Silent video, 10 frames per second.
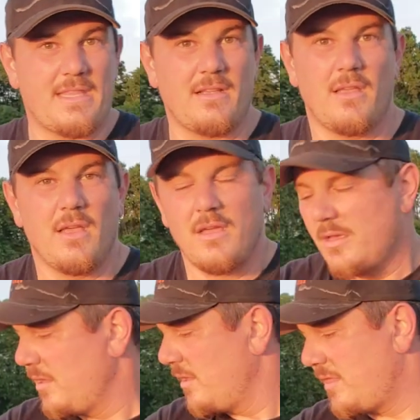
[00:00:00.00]
but the
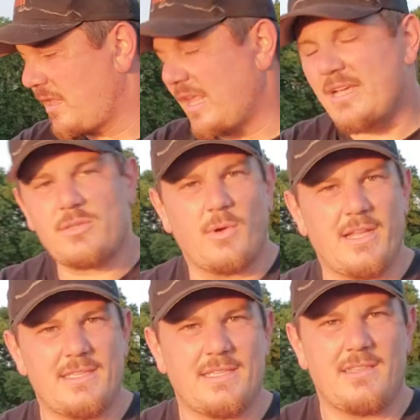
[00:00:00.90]
the class
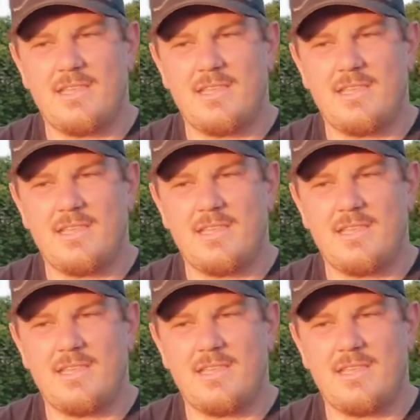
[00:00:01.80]
ones,